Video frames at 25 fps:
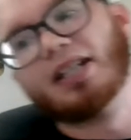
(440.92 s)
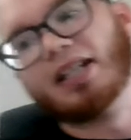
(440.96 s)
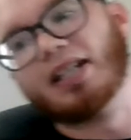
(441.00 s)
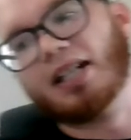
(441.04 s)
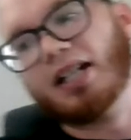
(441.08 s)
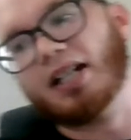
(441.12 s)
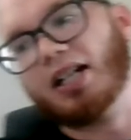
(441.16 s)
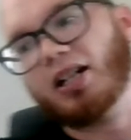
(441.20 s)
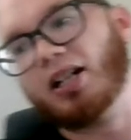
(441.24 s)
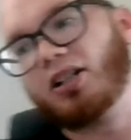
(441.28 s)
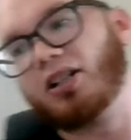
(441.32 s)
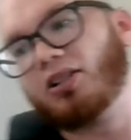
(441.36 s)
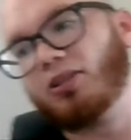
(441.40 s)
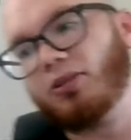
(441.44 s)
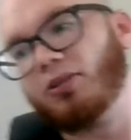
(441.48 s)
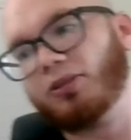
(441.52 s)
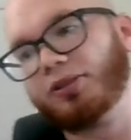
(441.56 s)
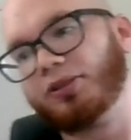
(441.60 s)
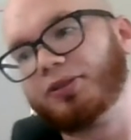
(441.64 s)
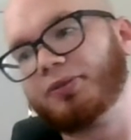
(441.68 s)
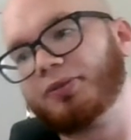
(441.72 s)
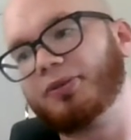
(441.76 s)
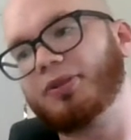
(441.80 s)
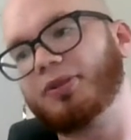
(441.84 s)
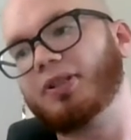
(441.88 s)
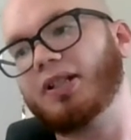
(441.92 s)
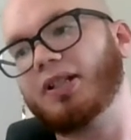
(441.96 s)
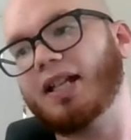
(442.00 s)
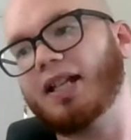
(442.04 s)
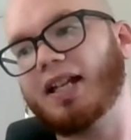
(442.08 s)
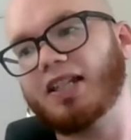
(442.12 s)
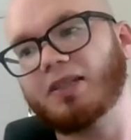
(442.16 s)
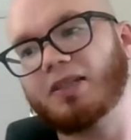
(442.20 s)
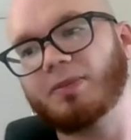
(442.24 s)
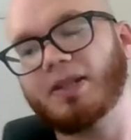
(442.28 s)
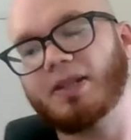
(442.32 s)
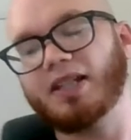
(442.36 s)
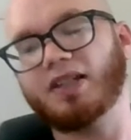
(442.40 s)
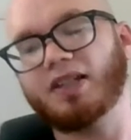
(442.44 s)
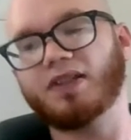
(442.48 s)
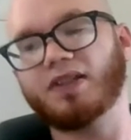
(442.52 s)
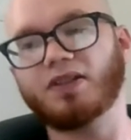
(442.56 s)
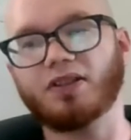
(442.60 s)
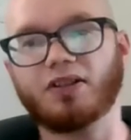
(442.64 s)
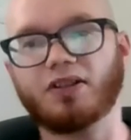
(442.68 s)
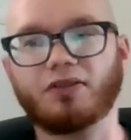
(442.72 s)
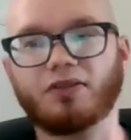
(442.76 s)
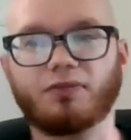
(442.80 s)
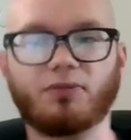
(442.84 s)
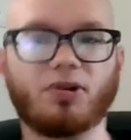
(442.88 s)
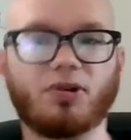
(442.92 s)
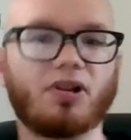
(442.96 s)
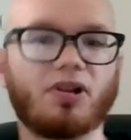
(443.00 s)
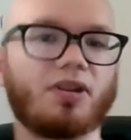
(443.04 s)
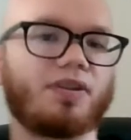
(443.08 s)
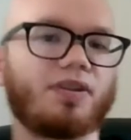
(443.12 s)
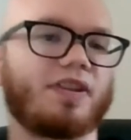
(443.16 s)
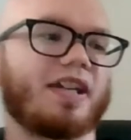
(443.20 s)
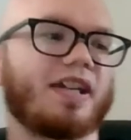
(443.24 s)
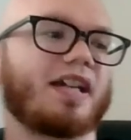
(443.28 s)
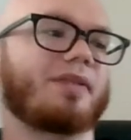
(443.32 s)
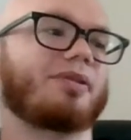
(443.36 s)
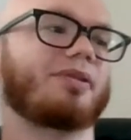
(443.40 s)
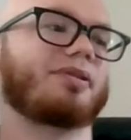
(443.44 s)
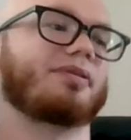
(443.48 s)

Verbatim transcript: uh, cultural aspects of Waltham.